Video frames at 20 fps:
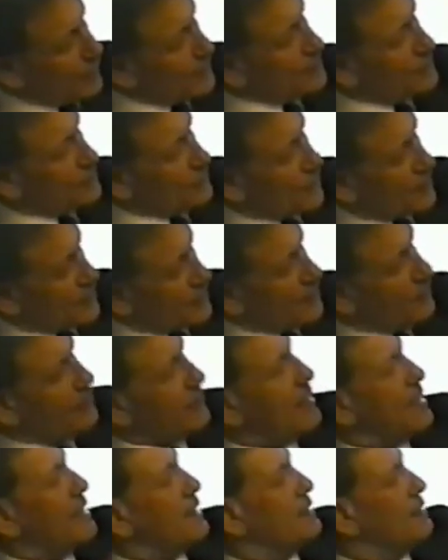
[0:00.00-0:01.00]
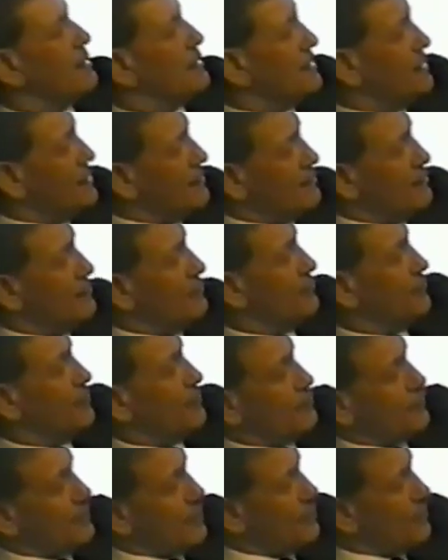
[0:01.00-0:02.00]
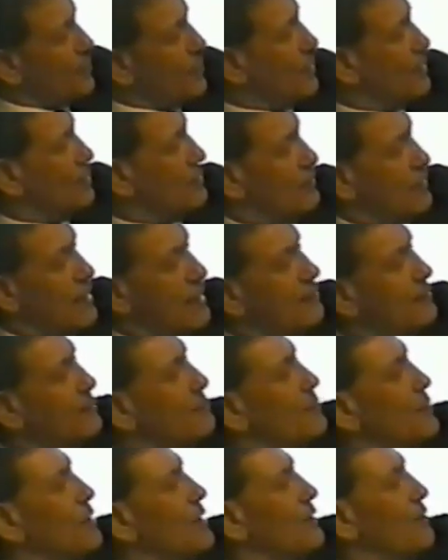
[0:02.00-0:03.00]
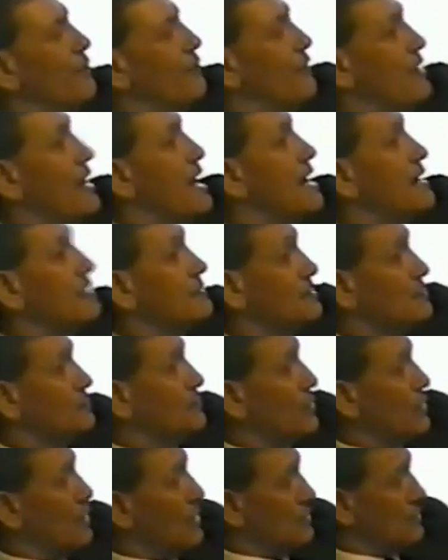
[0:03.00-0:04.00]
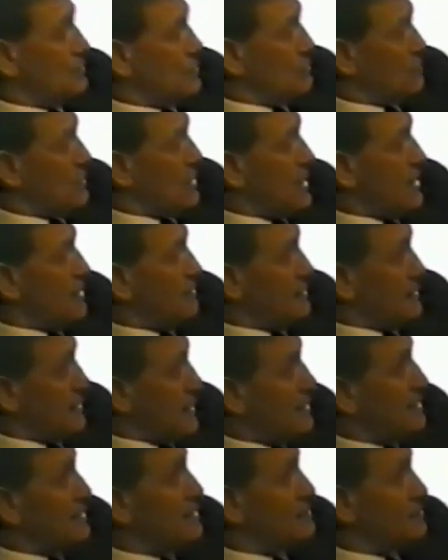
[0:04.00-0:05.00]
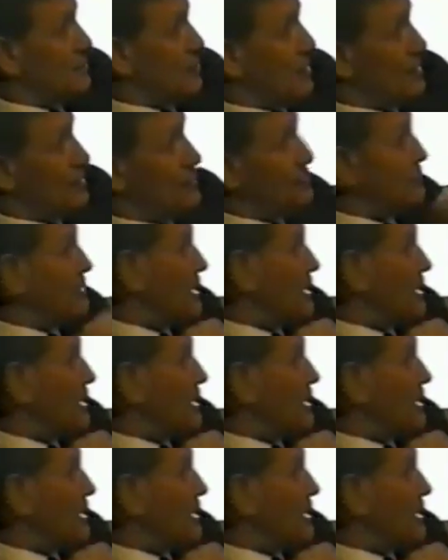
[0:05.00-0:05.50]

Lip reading: one side of the mountain and you were 50 miles or 100 miles, 1,000 miles away on the other side,